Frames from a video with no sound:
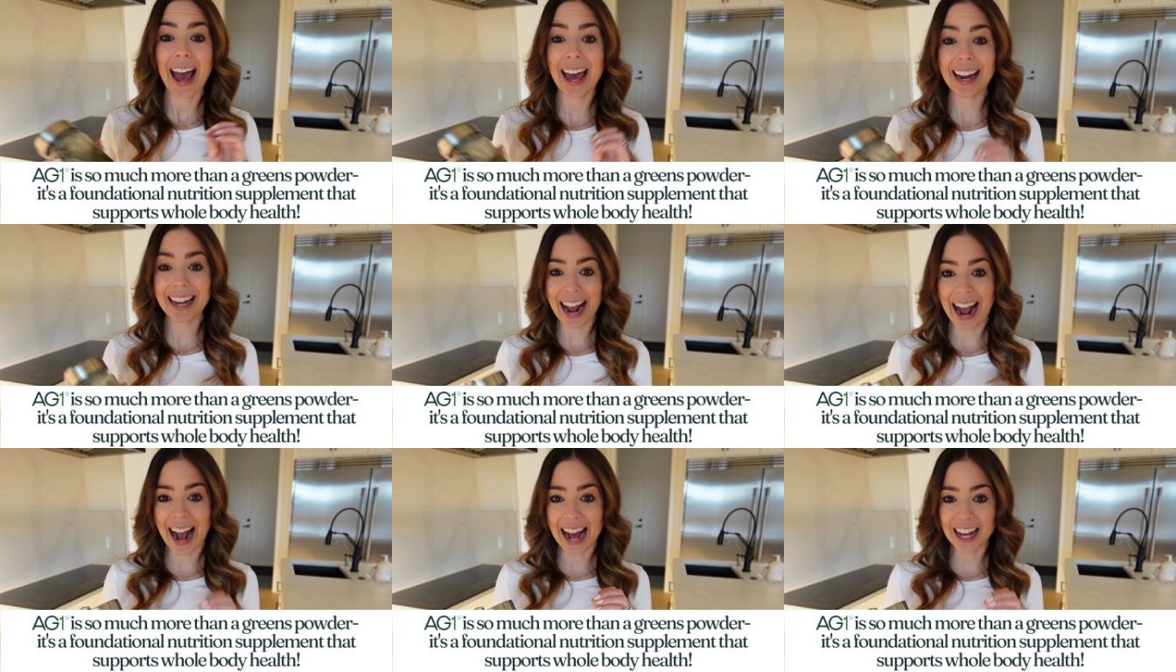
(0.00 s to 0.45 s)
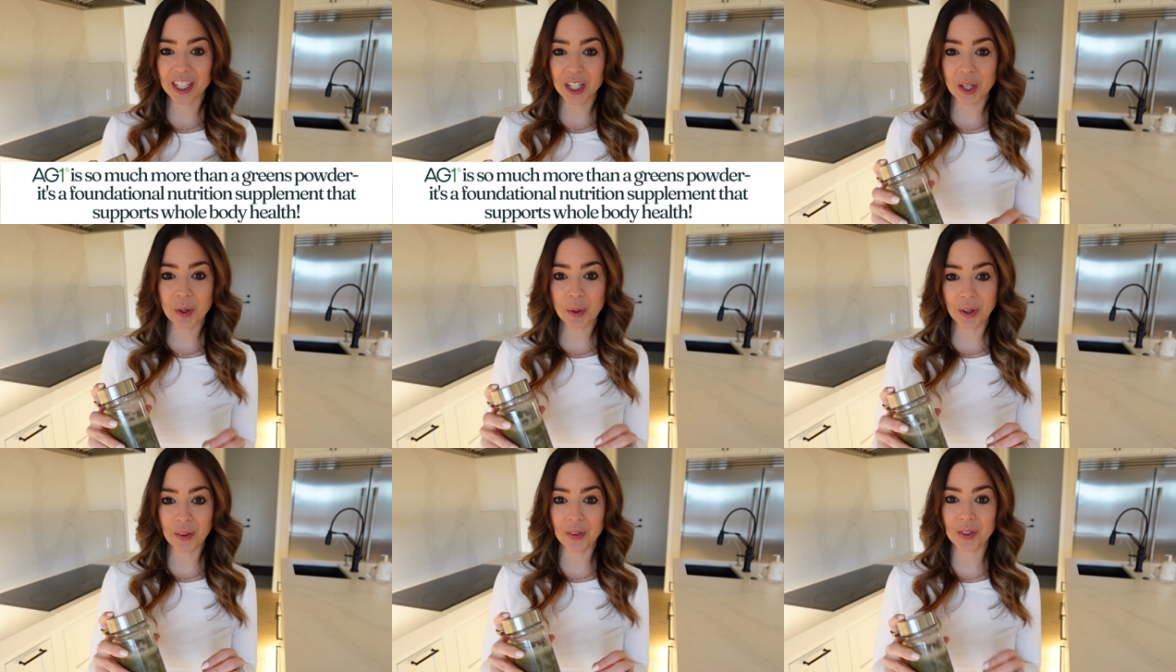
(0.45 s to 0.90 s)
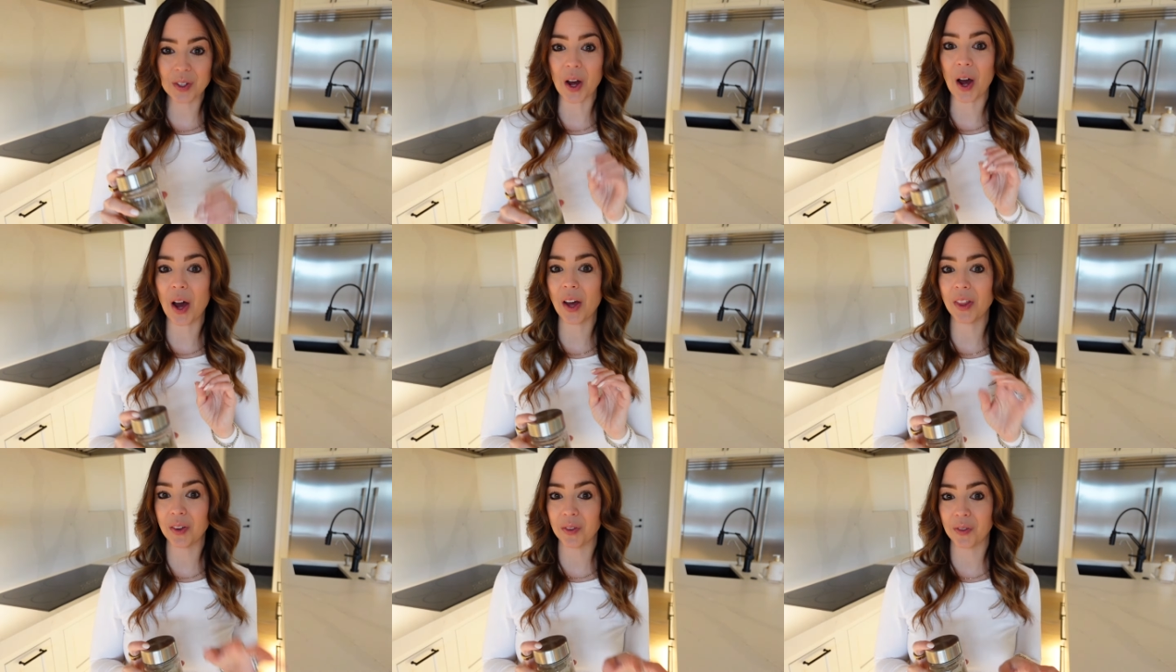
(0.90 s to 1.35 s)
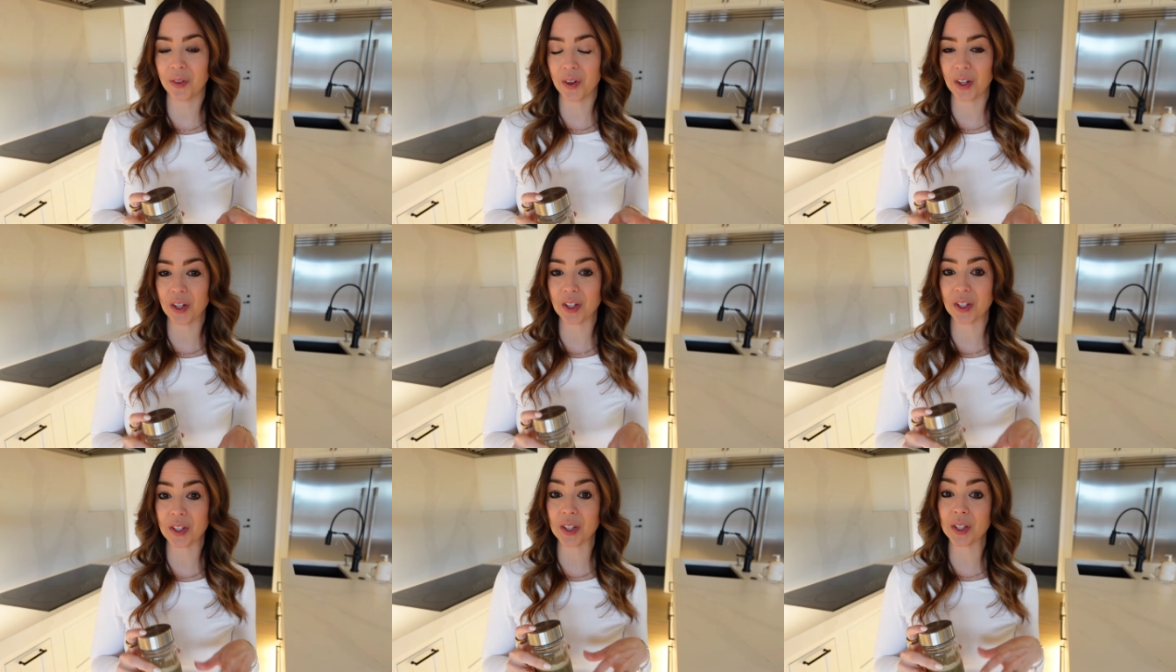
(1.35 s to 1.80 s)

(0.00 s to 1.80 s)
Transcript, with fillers: And as you would have saw in the footage